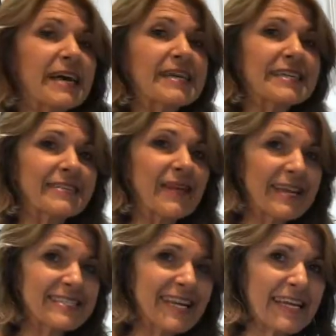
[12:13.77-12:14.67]
out in
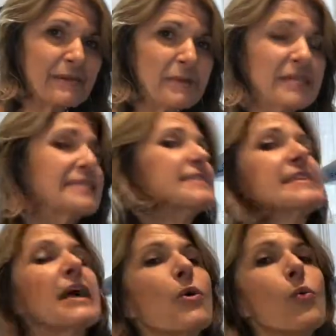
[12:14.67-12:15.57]
that 10 minutes,
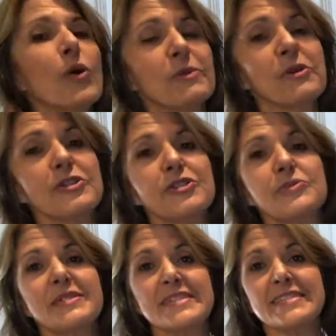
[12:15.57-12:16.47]
what I'm going to do,
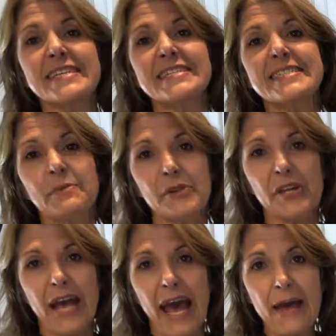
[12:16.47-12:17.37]
as I said, is I'm
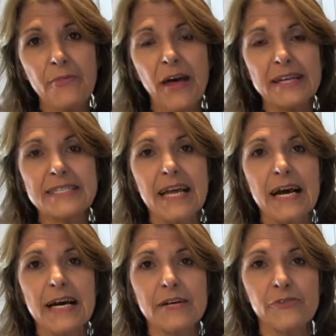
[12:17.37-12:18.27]
going to add
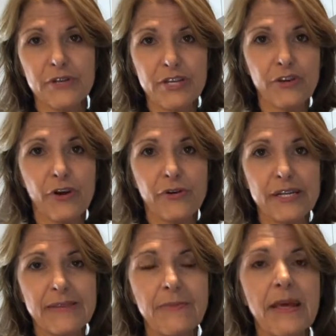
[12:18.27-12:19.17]
that Greek yogurt
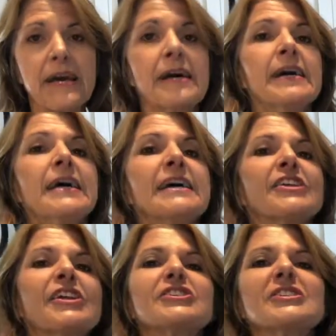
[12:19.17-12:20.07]
in there
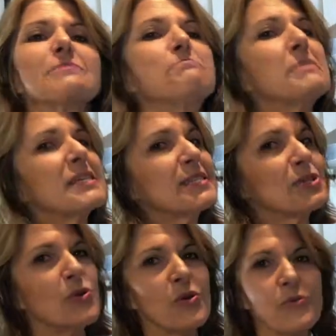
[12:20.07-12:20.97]
and just mix
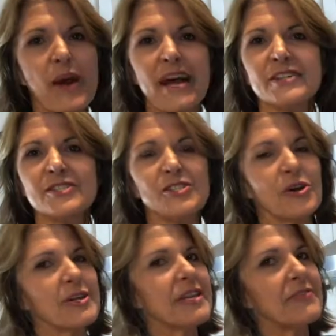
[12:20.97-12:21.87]
it all around. It's
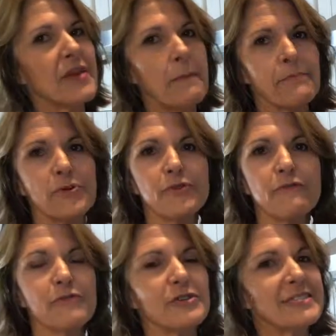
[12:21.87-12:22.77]
going to get that
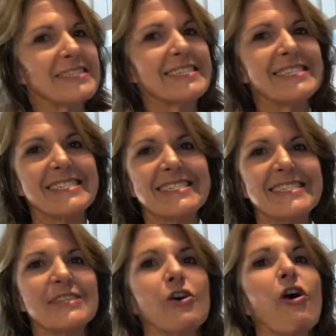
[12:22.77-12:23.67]
beautiful
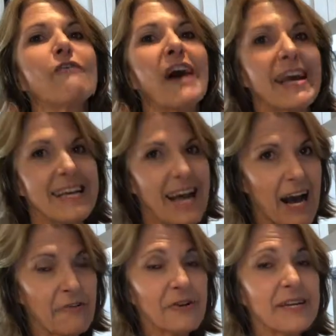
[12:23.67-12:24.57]
consistency of a
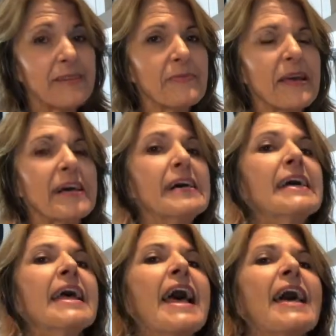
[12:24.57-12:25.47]
curry in there,
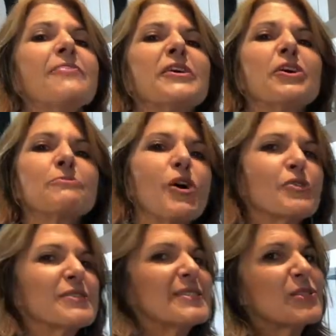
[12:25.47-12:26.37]
and then I'm
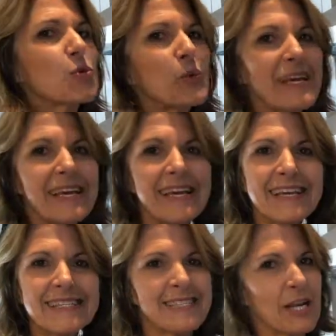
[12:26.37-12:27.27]
going to
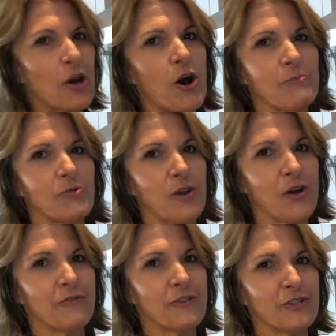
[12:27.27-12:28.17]
squeeze the lime all
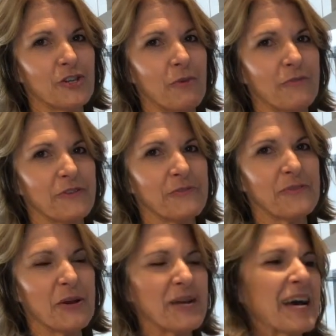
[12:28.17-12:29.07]
over the top of it,
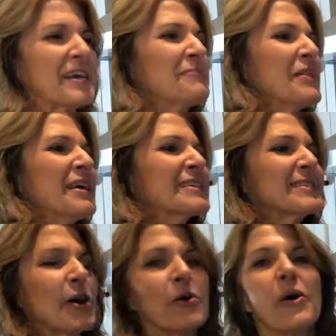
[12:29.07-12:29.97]
okay?
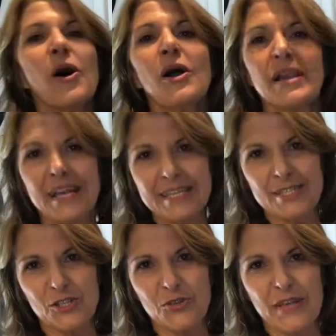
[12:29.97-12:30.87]
So
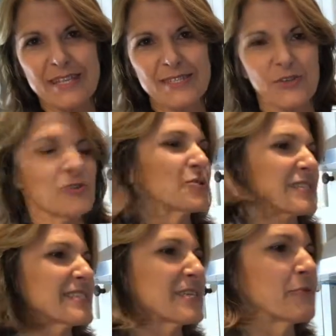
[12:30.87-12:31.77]
let's do that so you can
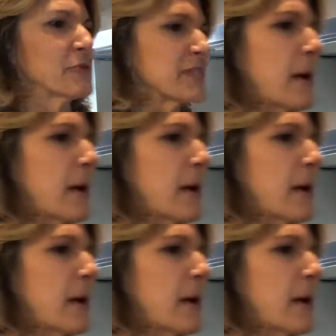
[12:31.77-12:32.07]
see what's